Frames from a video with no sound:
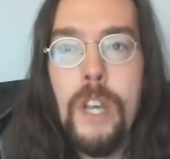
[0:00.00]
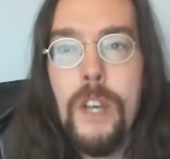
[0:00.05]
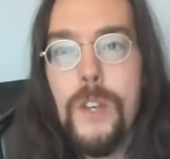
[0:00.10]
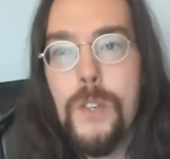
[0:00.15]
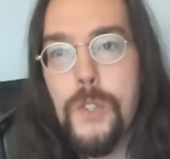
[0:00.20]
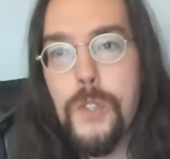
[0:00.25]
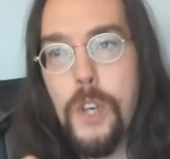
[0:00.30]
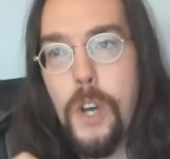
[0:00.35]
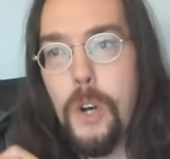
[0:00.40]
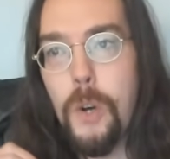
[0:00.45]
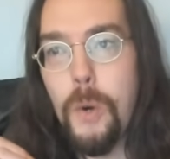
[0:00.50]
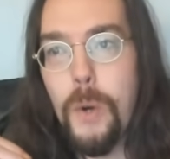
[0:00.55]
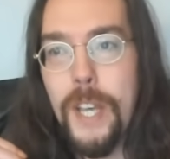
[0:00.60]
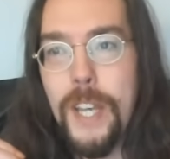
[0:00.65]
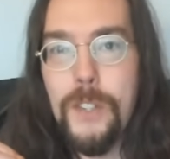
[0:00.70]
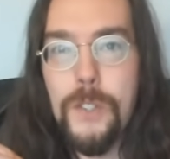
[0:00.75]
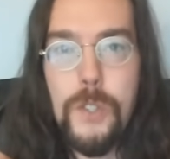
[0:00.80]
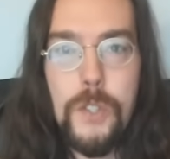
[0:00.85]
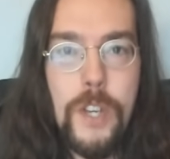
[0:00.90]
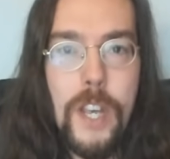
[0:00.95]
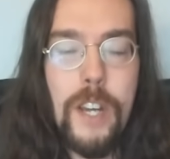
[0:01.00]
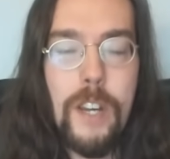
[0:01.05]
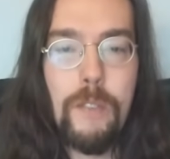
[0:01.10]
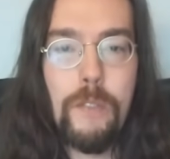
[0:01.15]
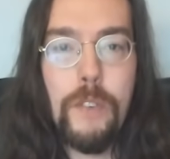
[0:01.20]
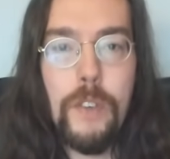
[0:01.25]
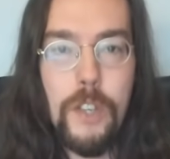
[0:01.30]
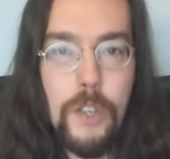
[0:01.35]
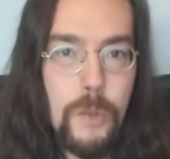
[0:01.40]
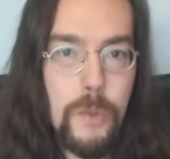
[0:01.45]
So instead
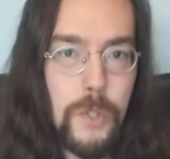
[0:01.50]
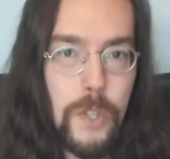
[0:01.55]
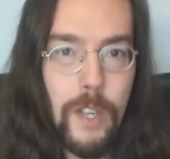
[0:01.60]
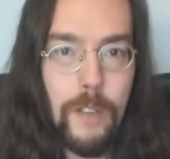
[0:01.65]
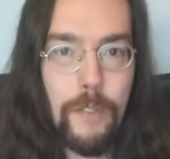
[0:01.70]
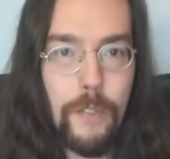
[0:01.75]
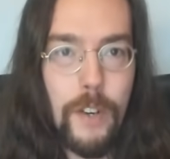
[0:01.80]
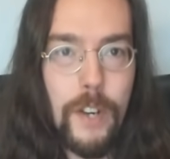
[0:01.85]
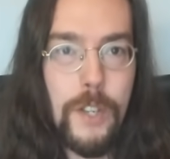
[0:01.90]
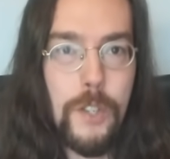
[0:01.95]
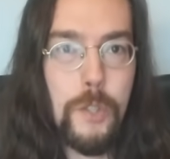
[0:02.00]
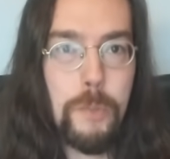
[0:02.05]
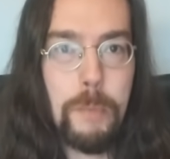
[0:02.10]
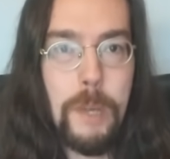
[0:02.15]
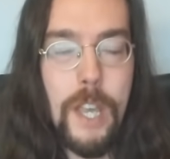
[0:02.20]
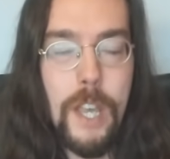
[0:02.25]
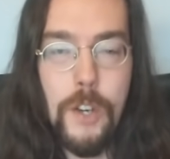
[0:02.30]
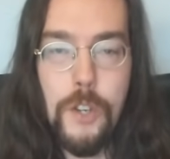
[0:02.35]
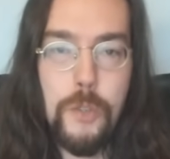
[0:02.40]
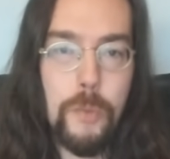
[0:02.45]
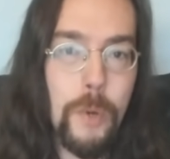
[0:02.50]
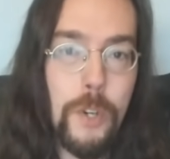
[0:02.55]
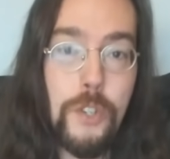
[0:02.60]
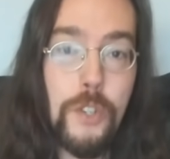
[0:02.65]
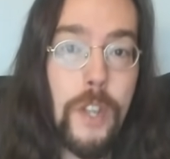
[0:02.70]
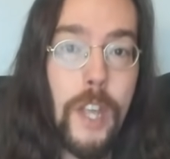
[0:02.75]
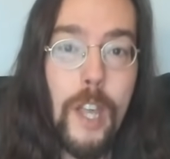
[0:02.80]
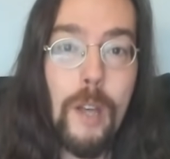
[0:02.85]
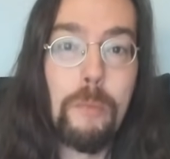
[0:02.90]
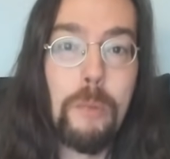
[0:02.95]
of using free speech, which
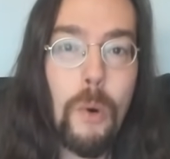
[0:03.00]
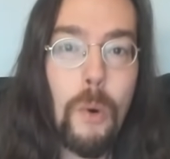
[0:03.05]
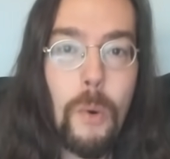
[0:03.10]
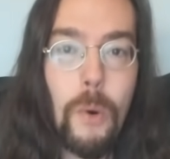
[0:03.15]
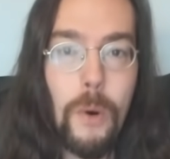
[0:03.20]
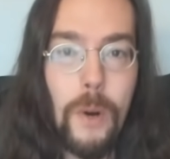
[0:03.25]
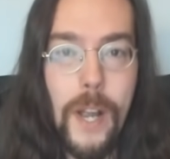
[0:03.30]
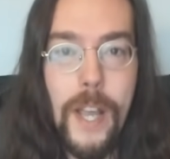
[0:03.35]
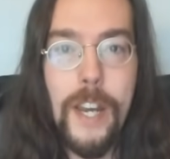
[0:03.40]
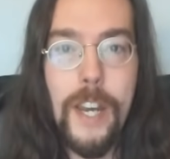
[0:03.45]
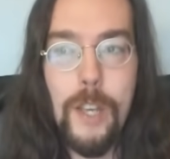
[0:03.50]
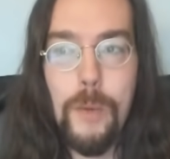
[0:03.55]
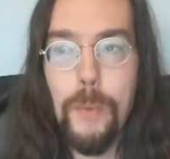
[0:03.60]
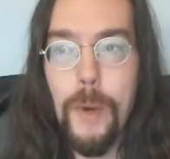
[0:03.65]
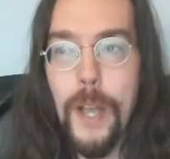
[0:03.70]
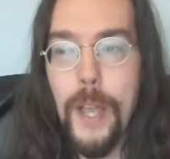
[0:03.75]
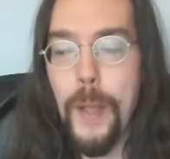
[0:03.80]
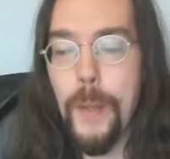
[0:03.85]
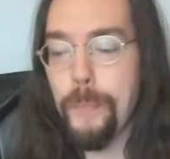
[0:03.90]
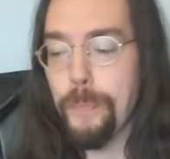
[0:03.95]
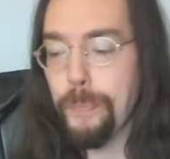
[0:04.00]
they abhor anyway,